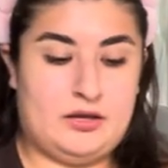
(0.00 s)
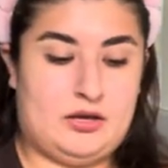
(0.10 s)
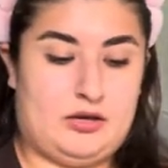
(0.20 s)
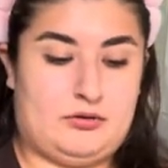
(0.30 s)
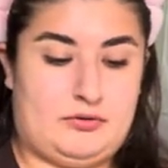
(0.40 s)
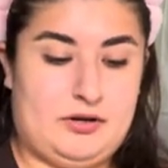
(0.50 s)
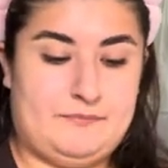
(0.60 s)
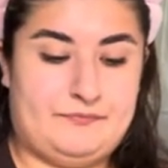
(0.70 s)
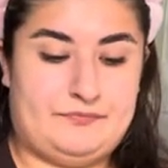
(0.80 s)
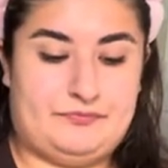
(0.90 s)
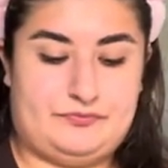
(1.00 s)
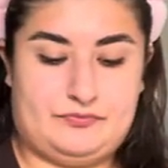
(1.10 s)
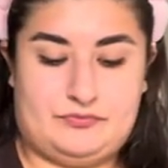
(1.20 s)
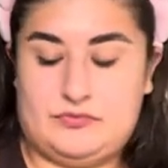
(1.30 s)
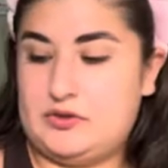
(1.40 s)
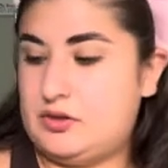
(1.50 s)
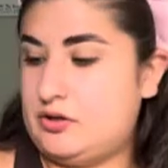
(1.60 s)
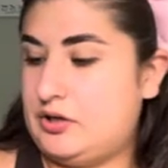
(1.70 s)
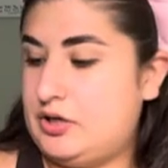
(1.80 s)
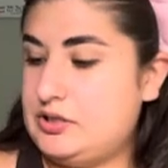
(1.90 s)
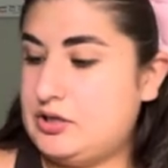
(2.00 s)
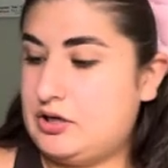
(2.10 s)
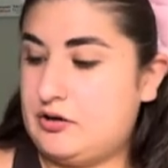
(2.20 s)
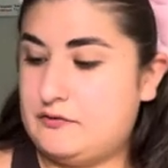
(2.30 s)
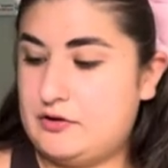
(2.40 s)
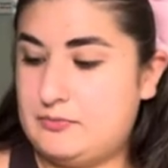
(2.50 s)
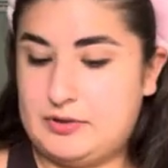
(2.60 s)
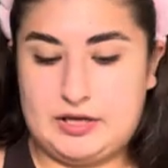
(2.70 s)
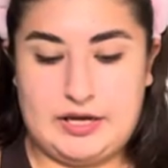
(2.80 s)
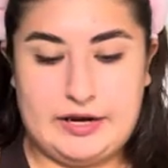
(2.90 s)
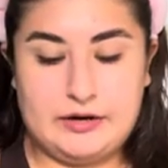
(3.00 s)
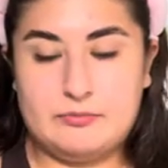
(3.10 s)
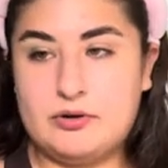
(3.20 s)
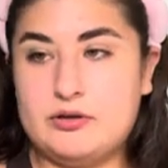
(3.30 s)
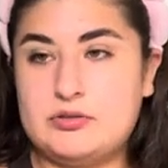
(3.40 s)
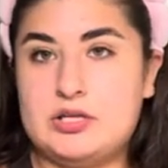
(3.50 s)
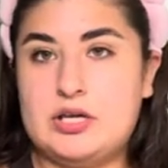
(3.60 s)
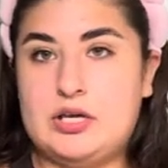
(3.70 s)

All right, there it is. It covers up my eyebrows.